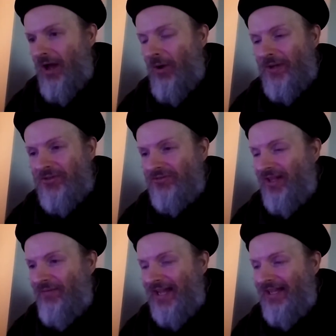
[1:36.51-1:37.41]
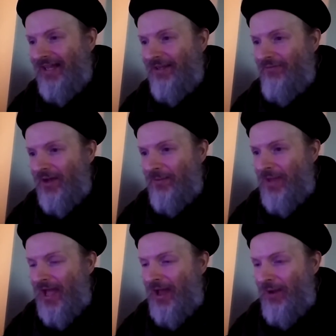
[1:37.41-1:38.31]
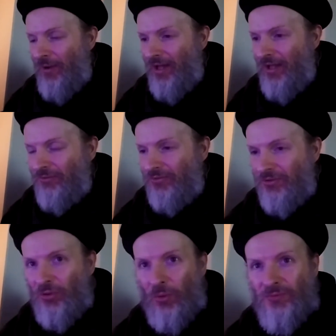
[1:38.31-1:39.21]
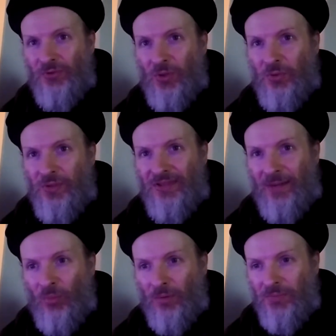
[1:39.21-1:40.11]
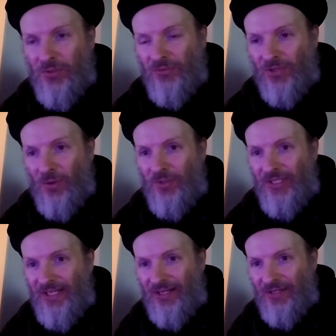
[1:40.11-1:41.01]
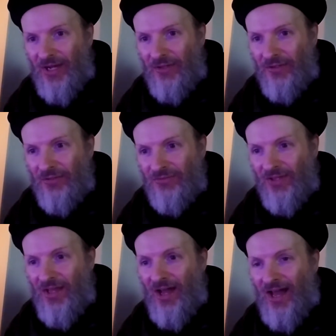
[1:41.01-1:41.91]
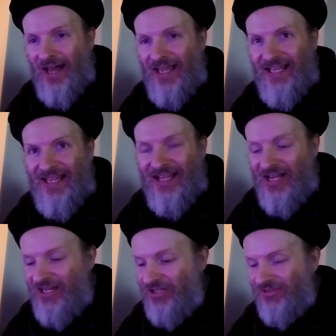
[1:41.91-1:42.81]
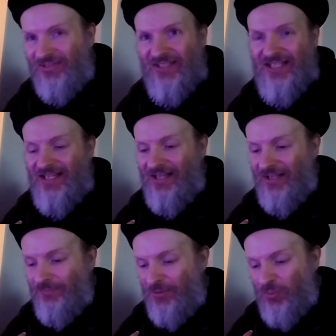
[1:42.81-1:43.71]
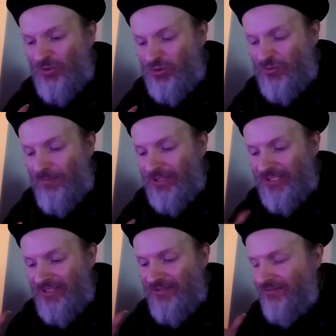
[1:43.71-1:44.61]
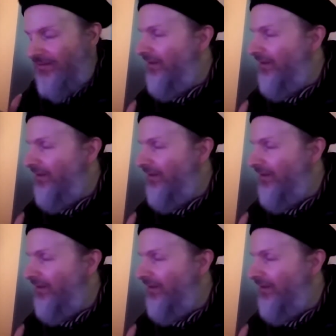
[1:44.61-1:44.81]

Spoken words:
I just love I love how on certain chords you get that more muted tone, and then on others it is much more trebly and